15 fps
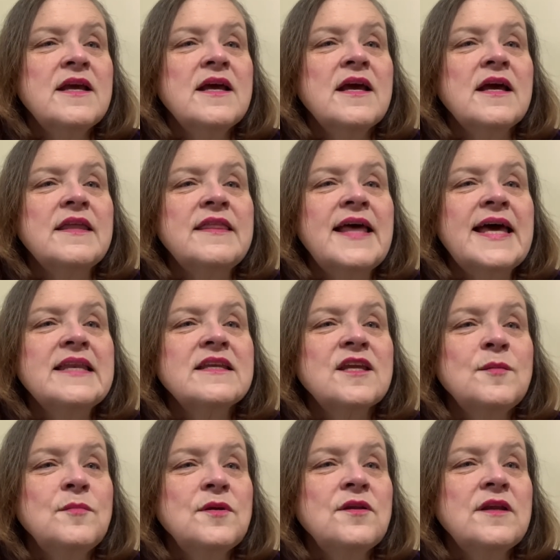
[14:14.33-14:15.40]
That
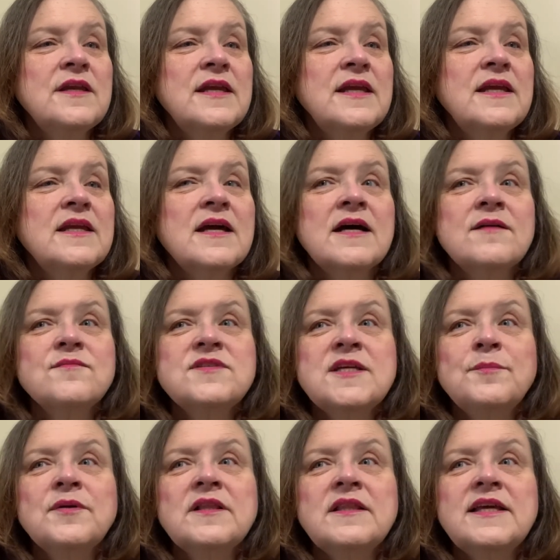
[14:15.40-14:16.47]
community
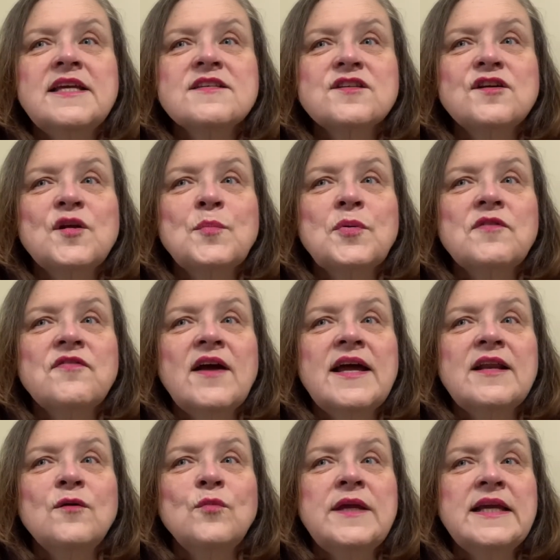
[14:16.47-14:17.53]
typically is going to provide
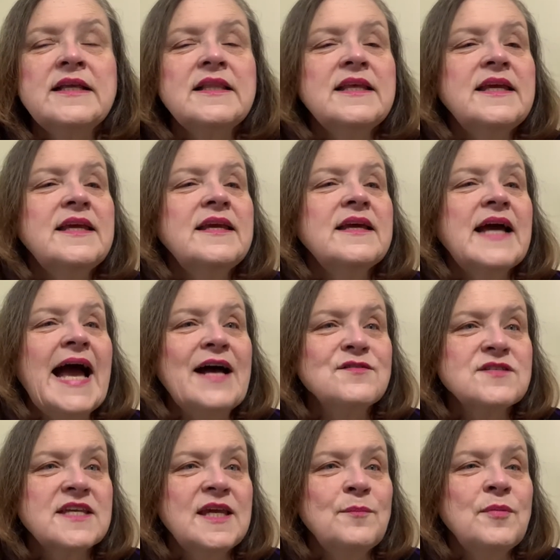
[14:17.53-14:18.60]
a weekly
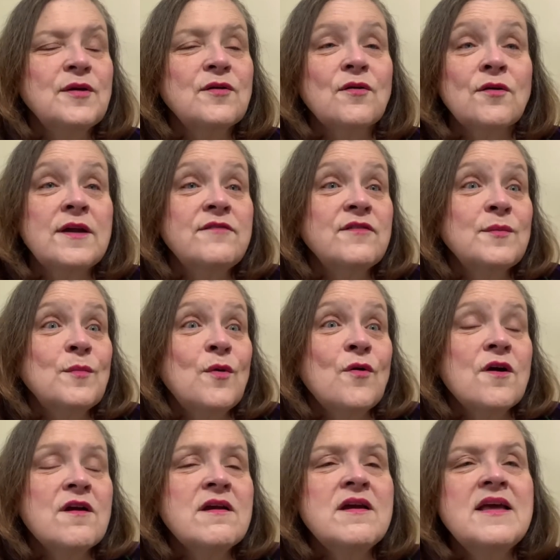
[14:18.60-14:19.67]
housekeeping or even
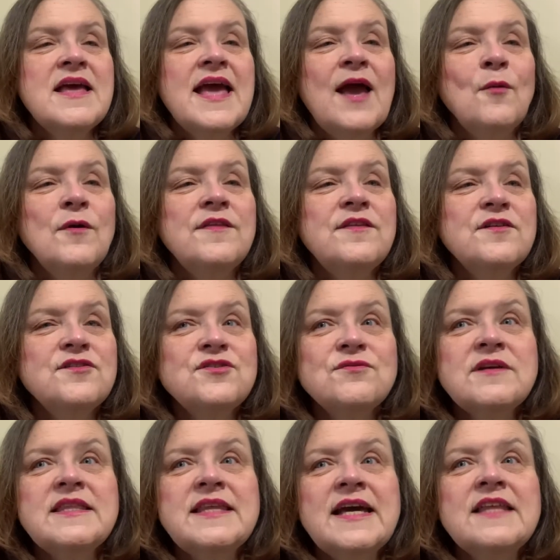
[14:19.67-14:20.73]
more. And when they're
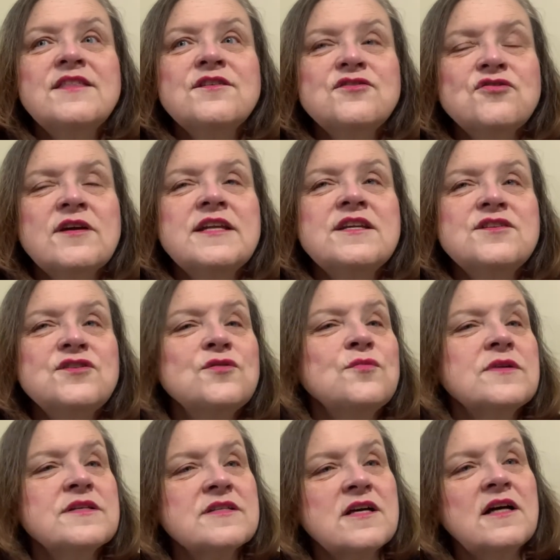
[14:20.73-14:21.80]
doing that, they're trying to do what
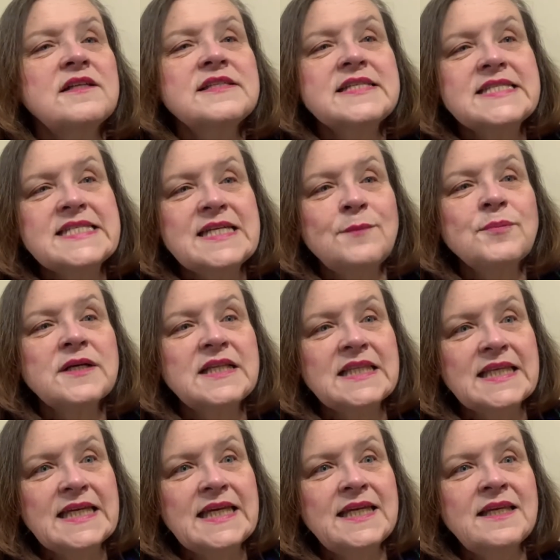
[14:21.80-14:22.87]
is called a deep
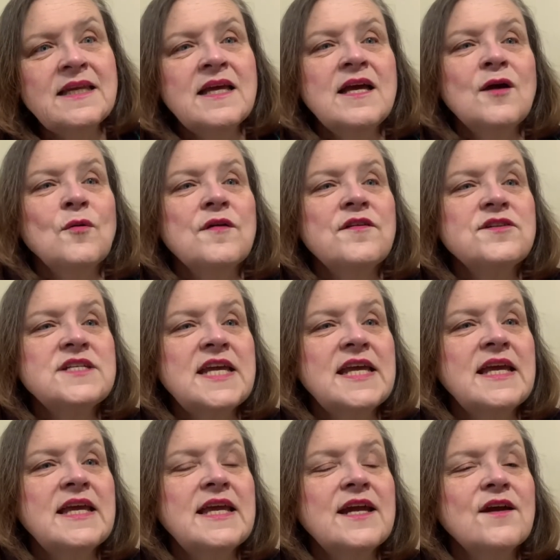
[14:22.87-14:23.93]
clean, where they're
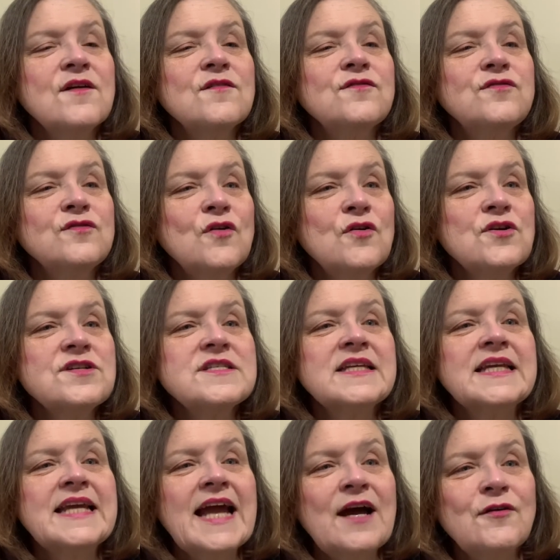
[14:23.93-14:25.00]
taking care of floors and
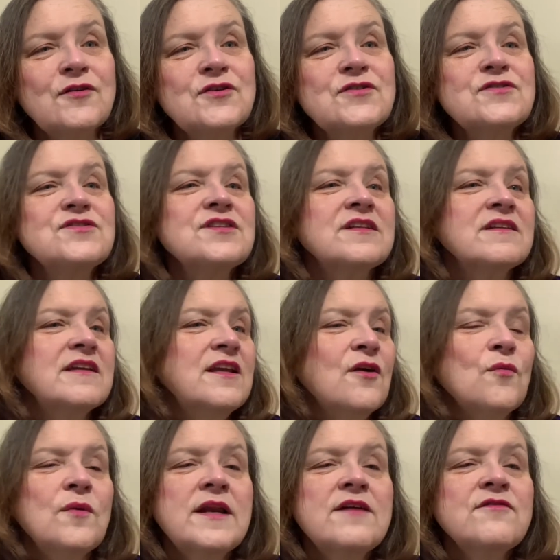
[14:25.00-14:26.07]
counters and, you know,
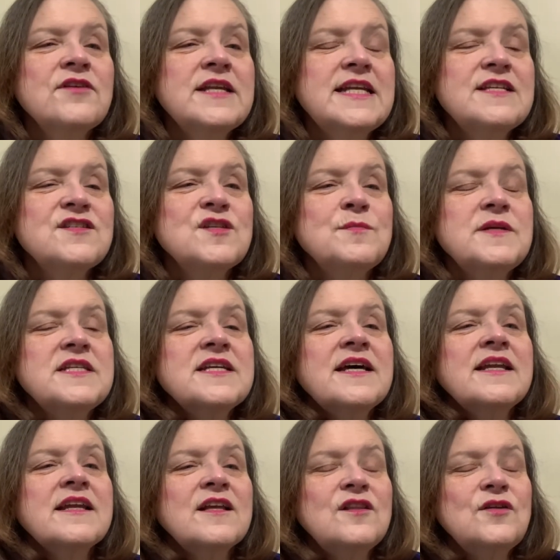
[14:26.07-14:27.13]
whatever needs to be
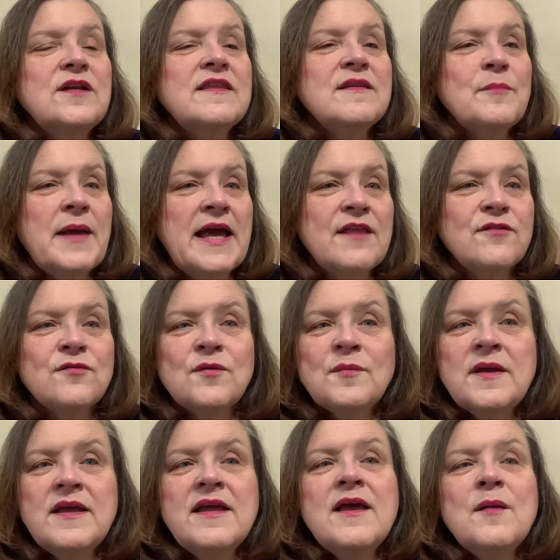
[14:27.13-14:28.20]
done, including the bathroom.
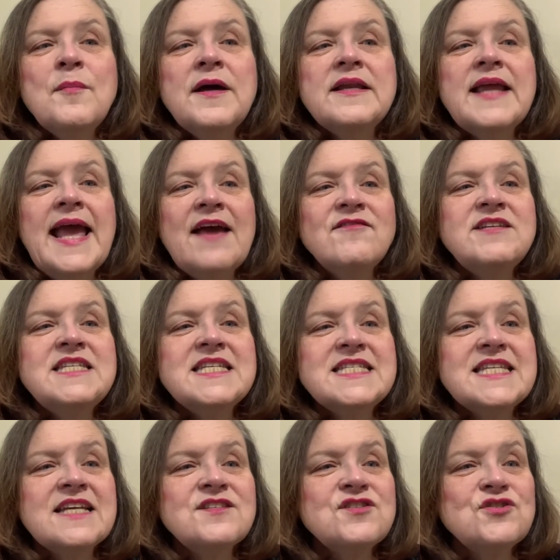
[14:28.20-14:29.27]
But having to
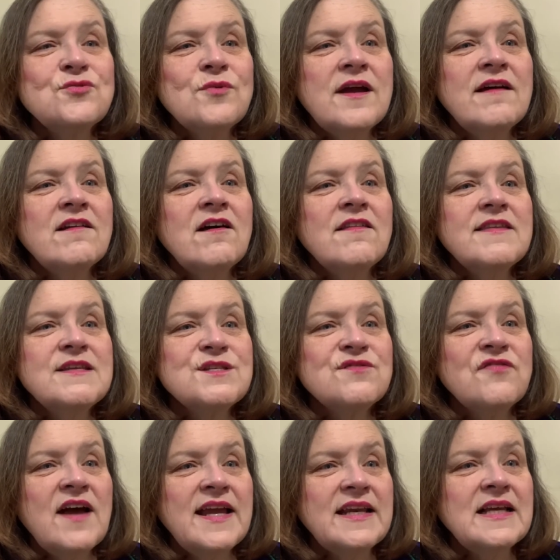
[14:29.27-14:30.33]
dust around all these
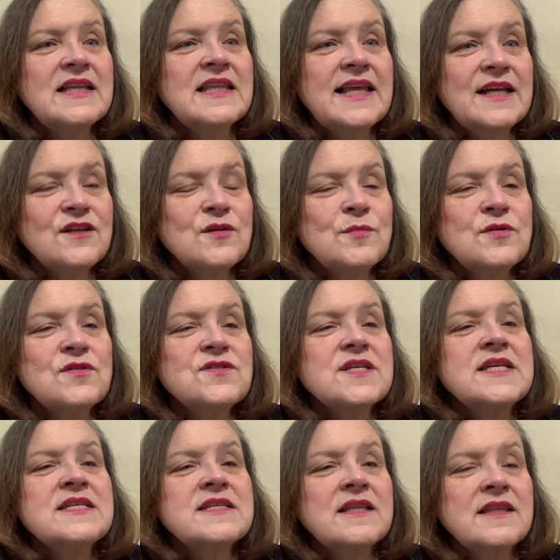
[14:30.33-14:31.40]
fine collectibles
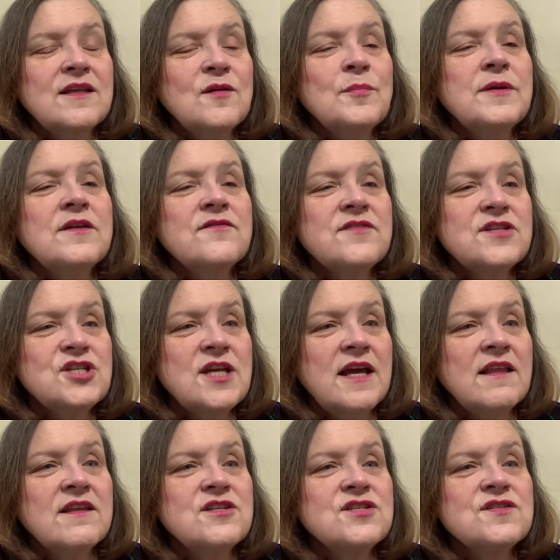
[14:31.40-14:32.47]
is a little bit of a
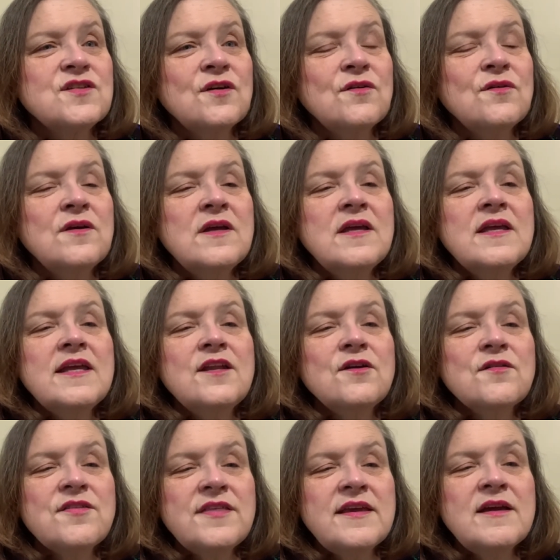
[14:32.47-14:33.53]
challenge. So,
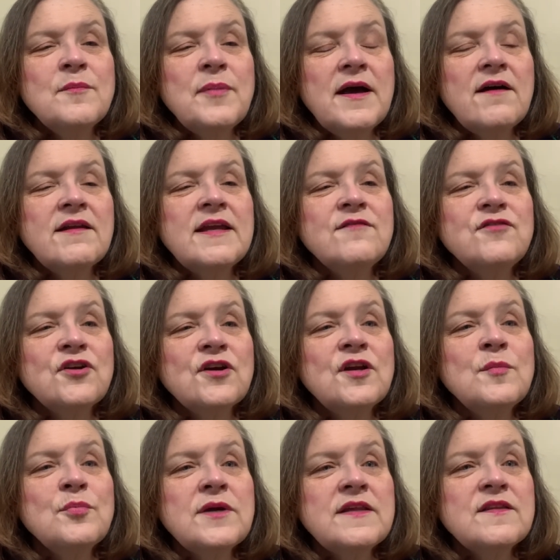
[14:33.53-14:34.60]
think about if you're going to
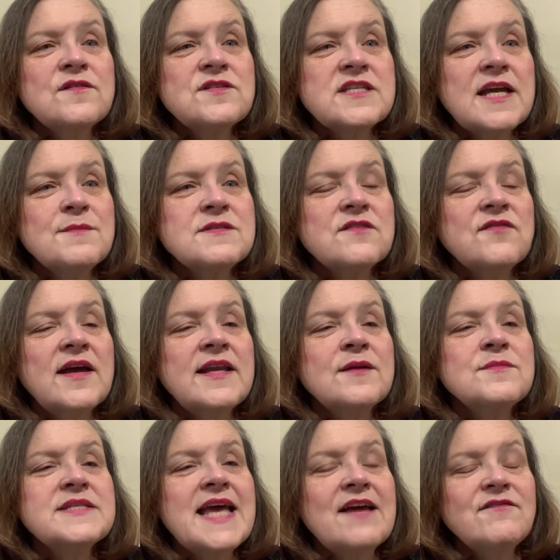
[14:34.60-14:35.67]
bring those types of
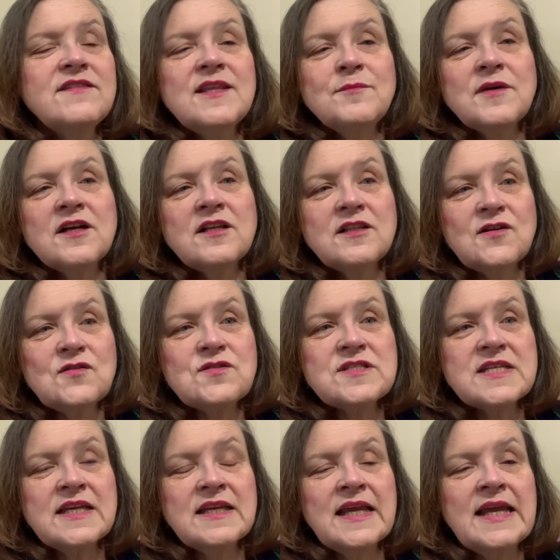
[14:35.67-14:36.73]
items, having them enclosed
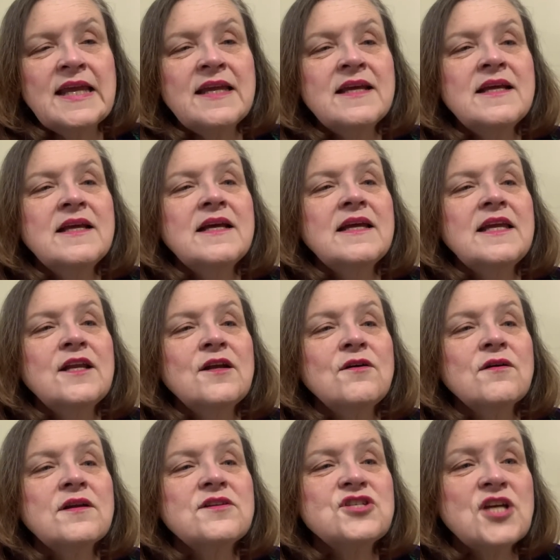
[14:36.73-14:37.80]
in a,
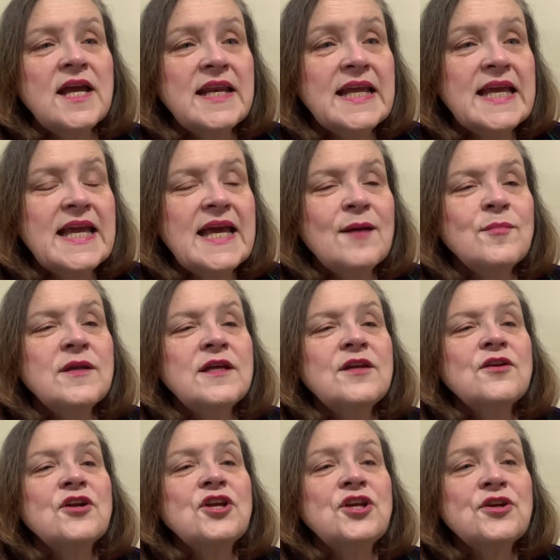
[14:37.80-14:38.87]
china cabinet
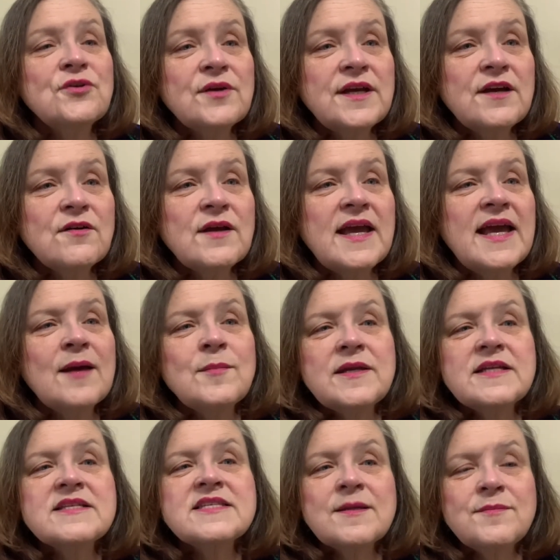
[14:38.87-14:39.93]
or curio
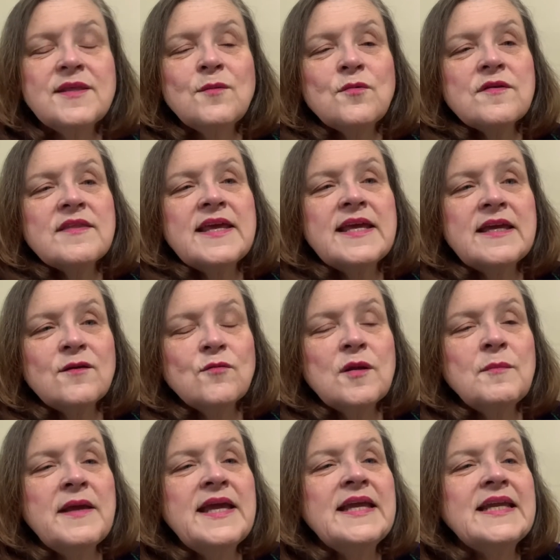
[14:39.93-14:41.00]
cabinet, something where they can
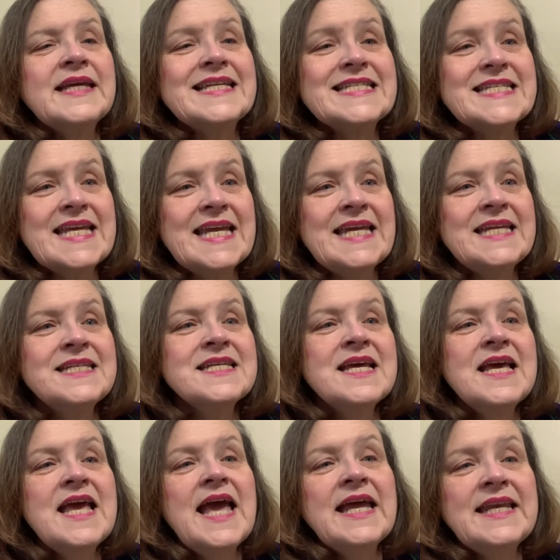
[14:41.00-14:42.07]
remain contained
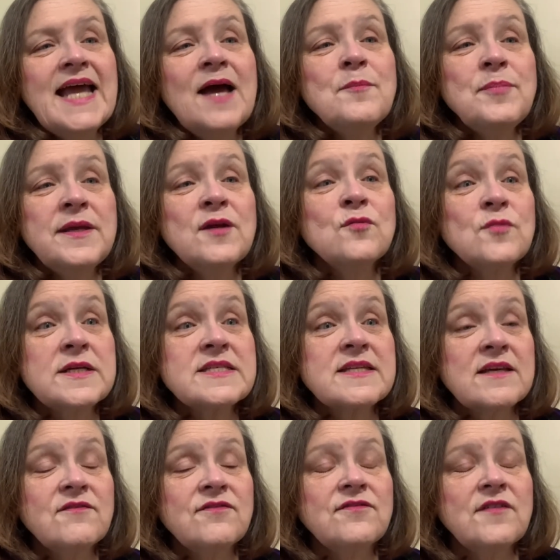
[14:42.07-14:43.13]
and not be at risk
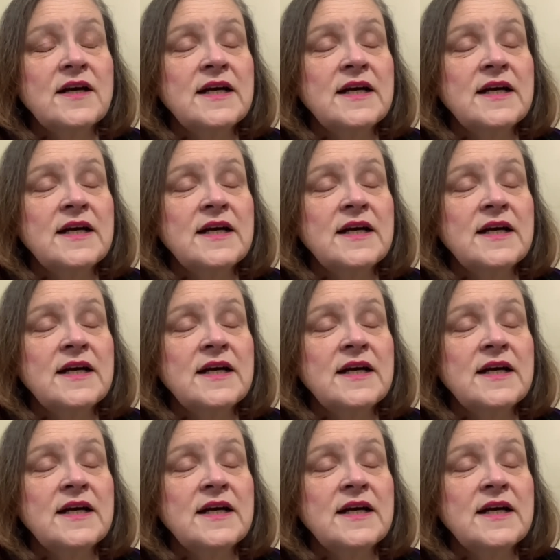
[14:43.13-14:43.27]
of